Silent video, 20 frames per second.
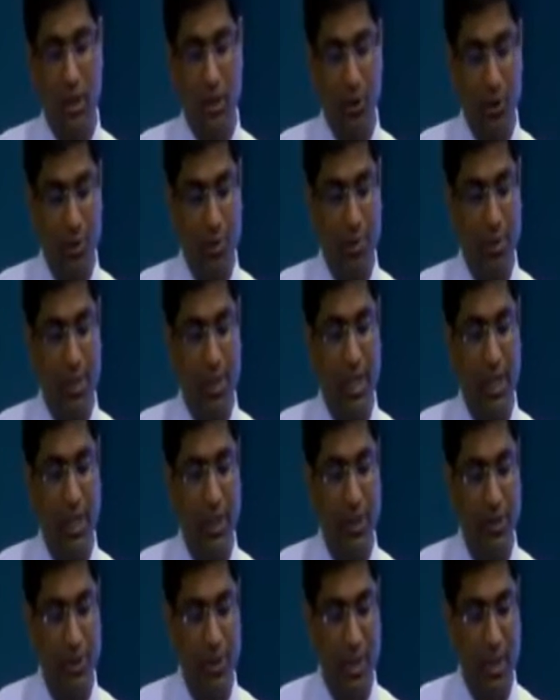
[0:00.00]
groups,
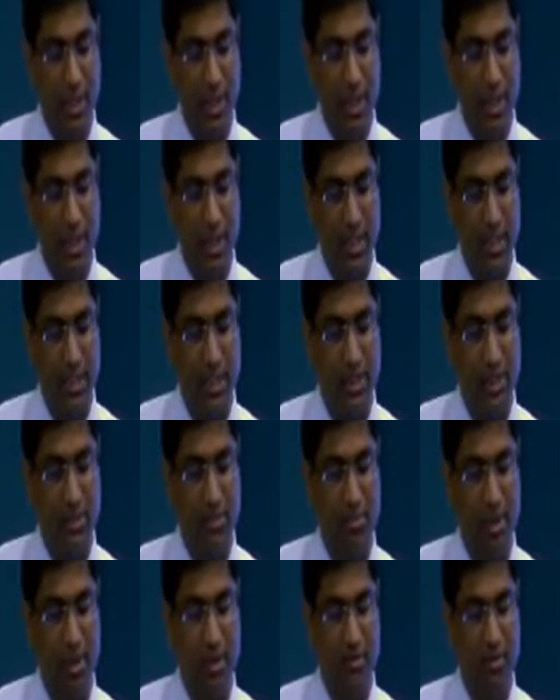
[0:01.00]
and you see that the
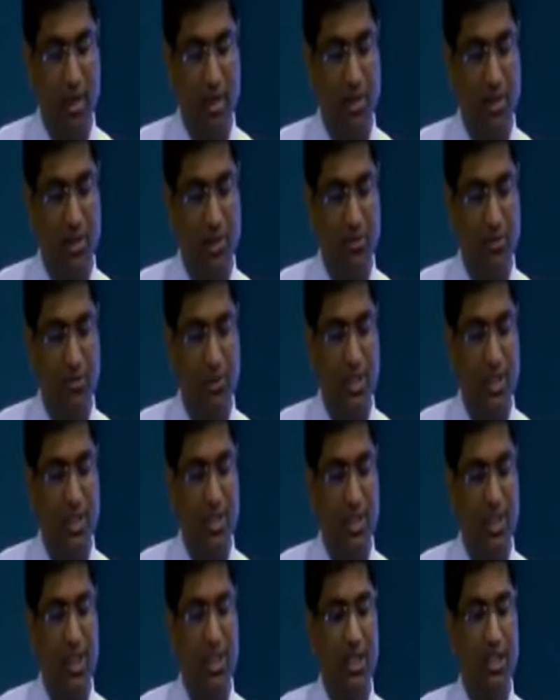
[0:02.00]
prevalence of
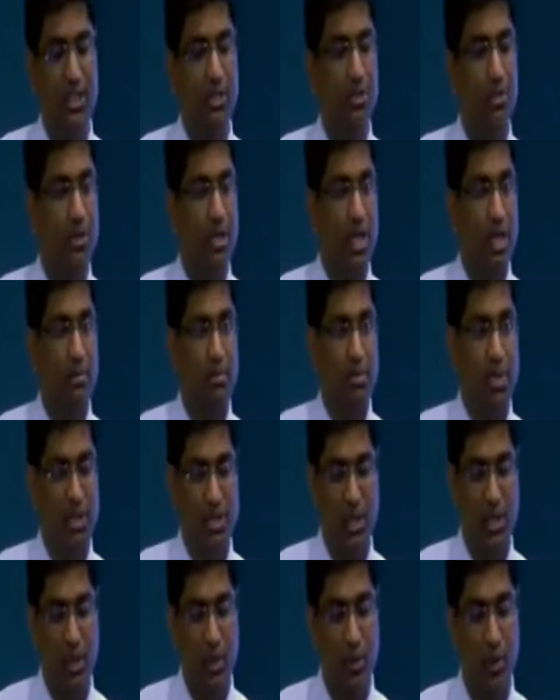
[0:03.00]
CC genotype
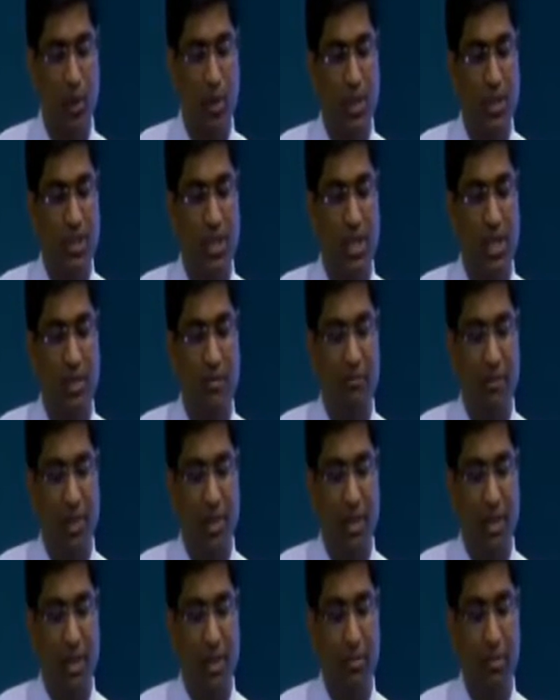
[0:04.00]
is the lowest in
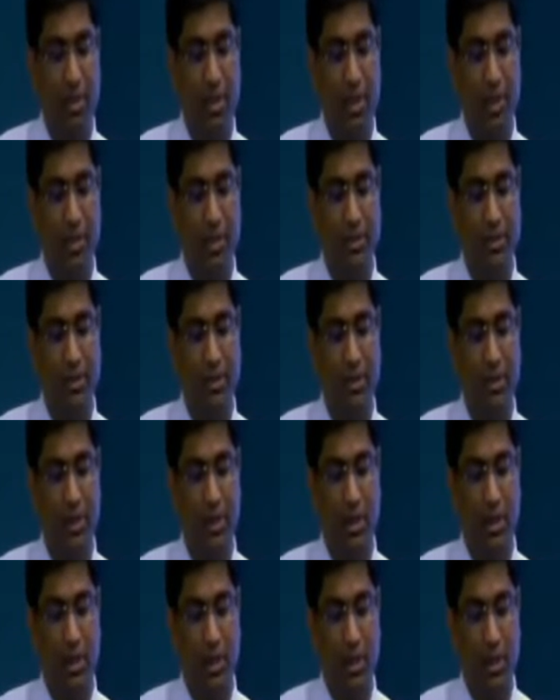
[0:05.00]
African Americans.
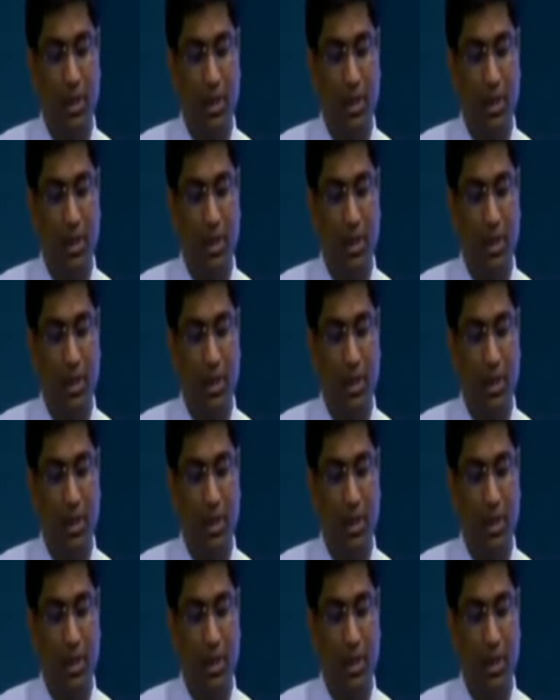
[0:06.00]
